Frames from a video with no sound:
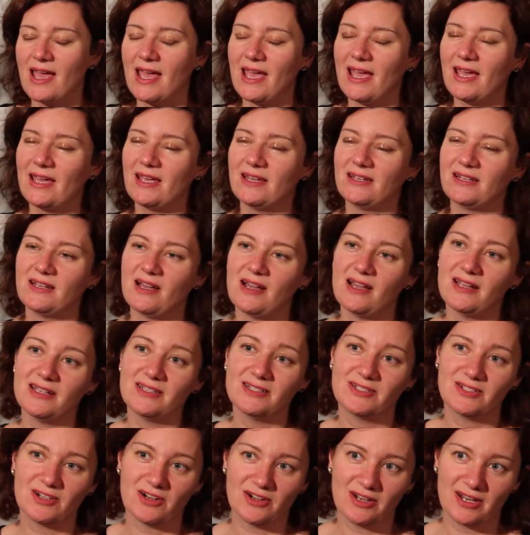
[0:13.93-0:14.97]
And I
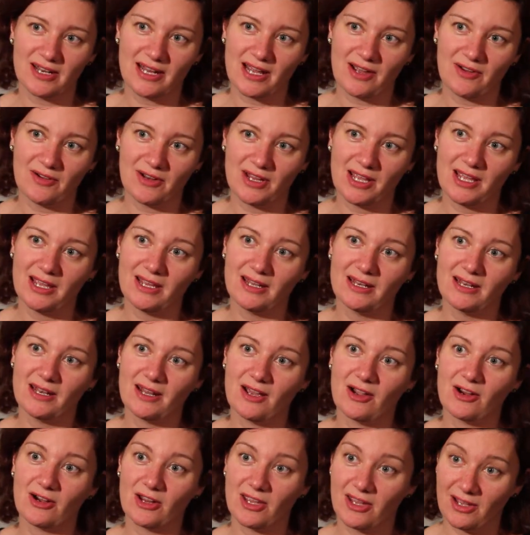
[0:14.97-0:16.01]
started out in
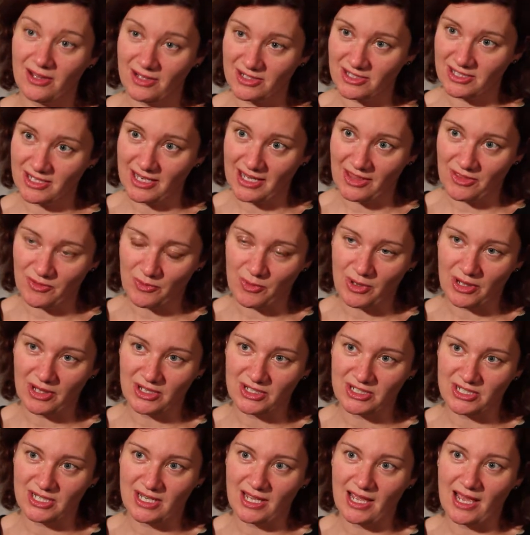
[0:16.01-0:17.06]
archaeology and
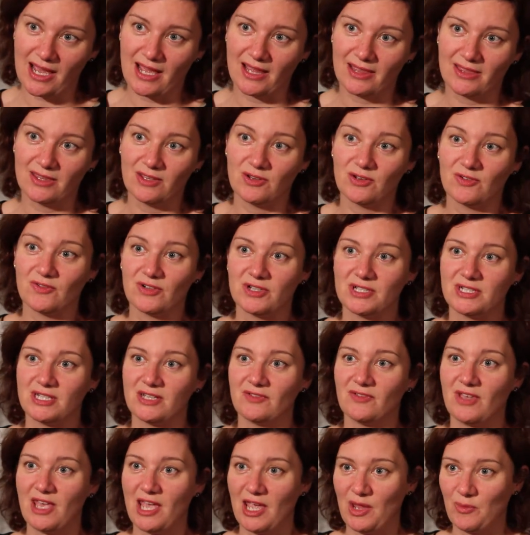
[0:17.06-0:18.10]
anthropology at the University
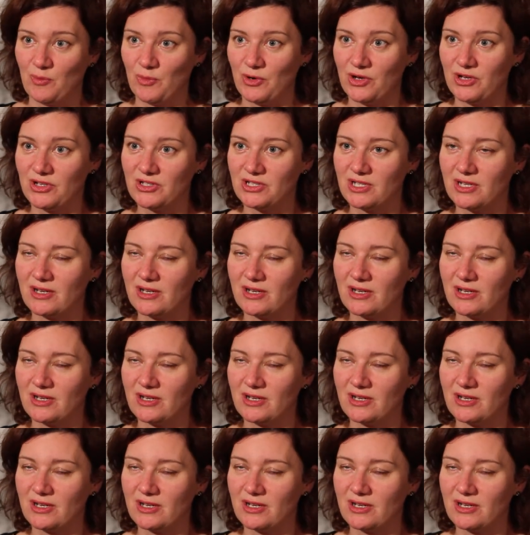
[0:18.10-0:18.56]
of Cambridge,